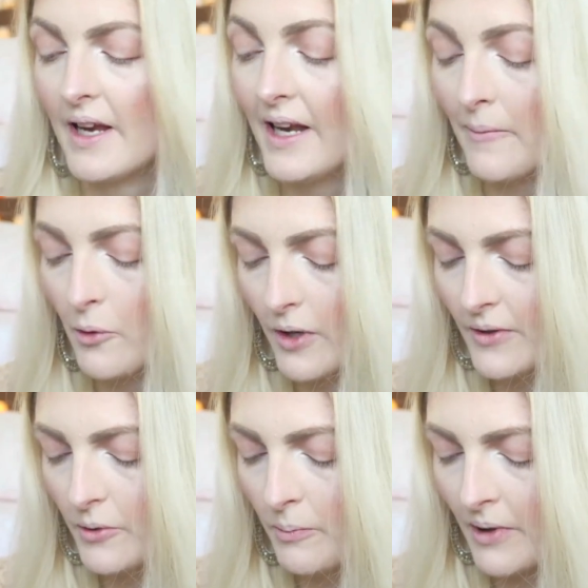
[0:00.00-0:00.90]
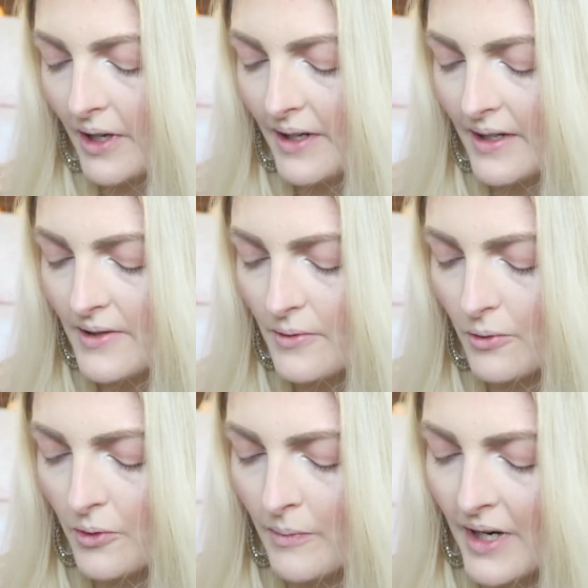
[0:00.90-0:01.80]
And I'm going to apply this
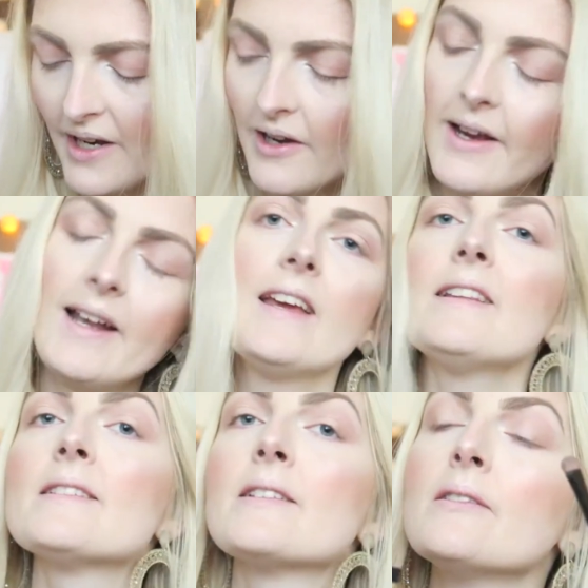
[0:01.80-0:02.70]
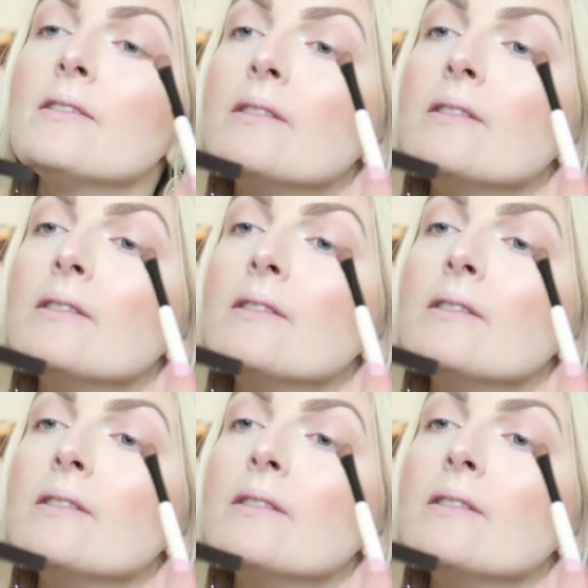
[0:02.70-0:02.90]
on my eyelids.